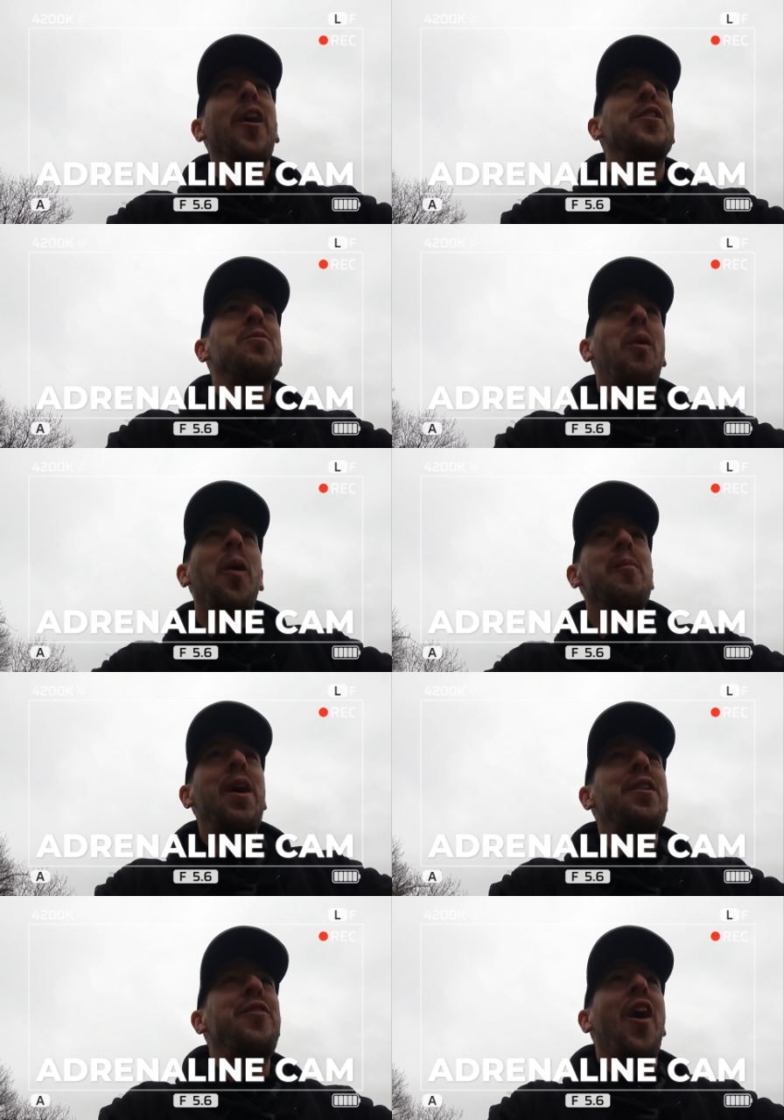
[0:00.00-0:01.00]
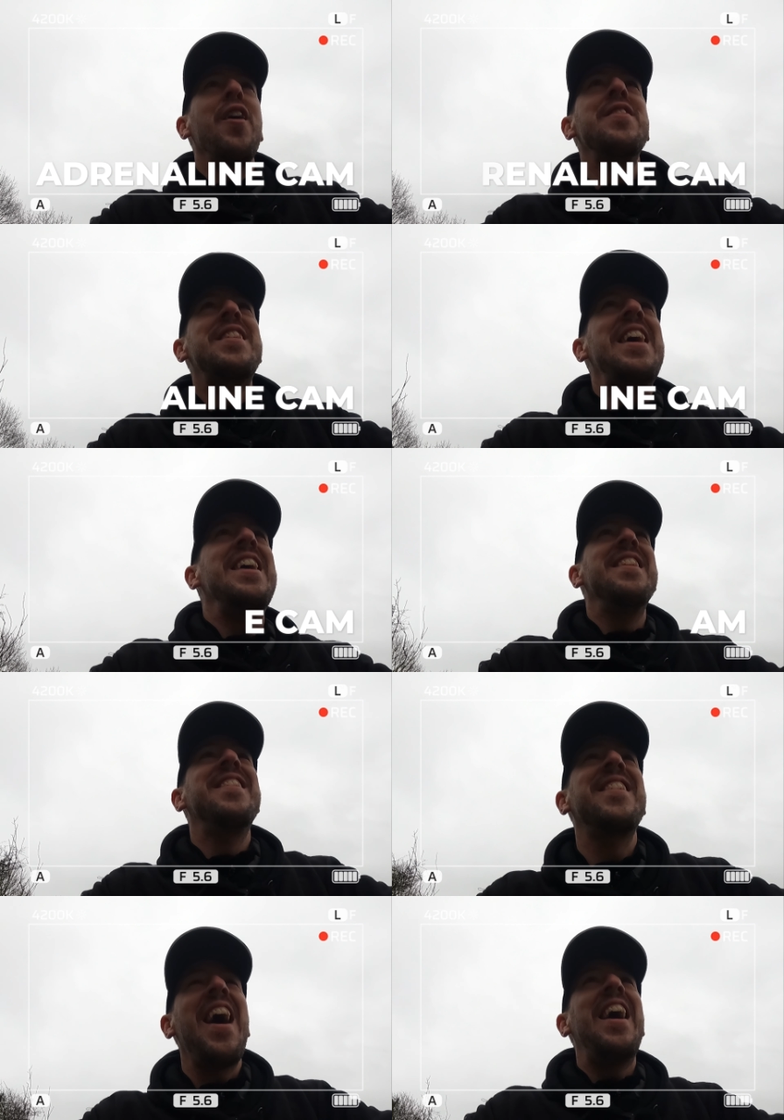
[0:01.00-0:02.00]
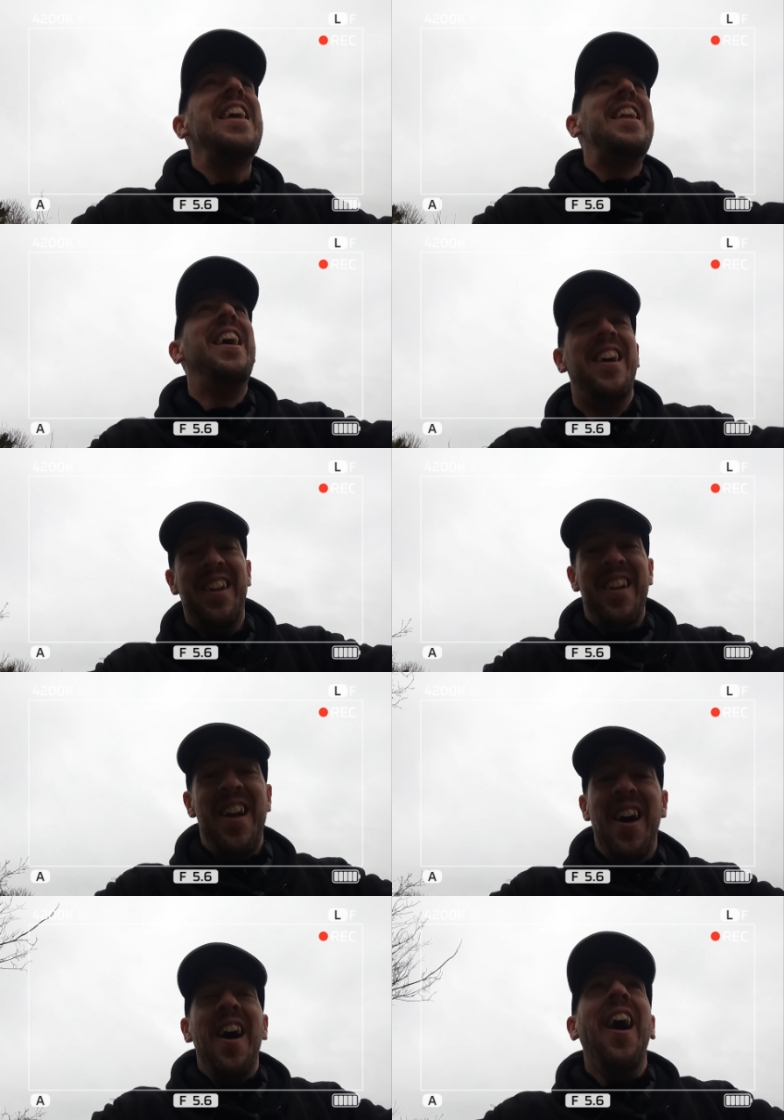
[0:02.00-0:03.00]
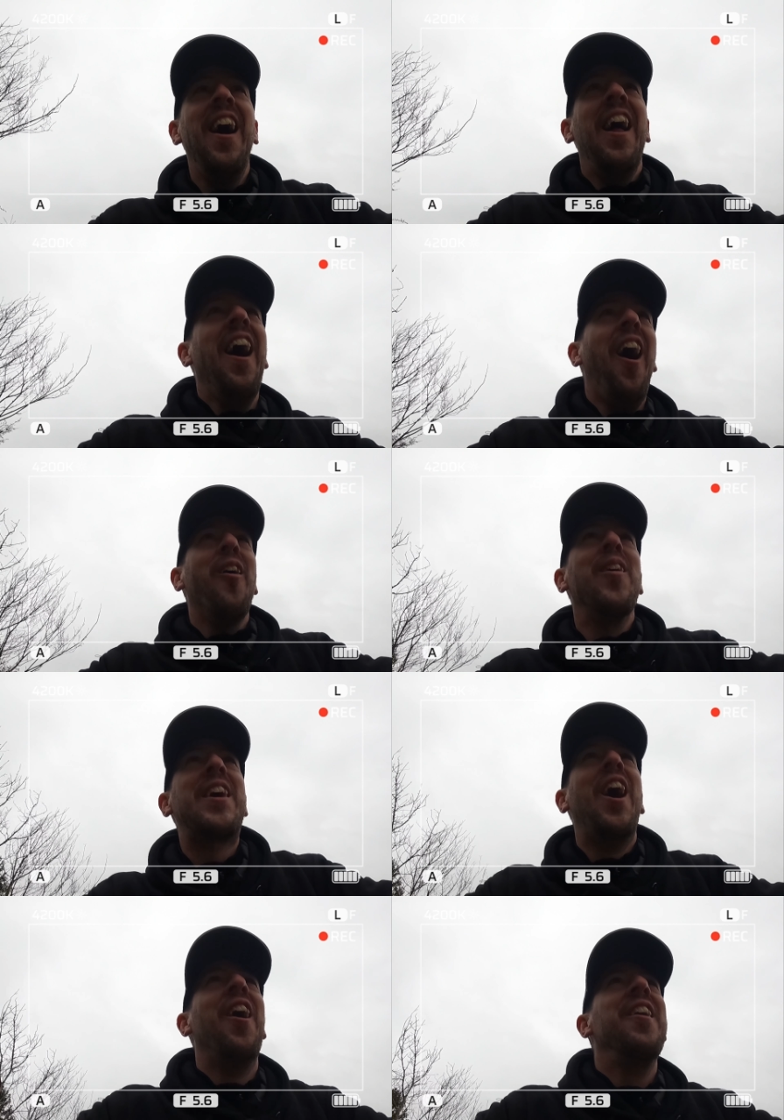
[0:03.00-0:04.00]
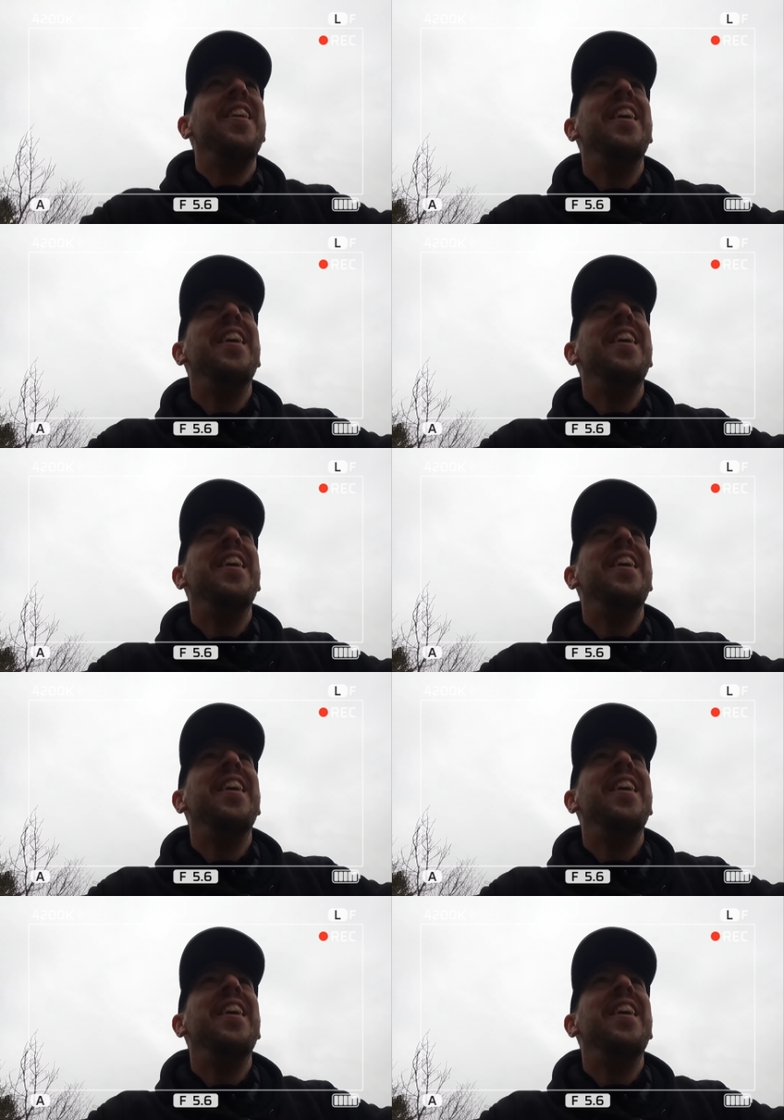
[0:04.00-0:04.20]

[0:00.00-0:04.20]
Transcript: on sport mode 5 is insane. Oh my god.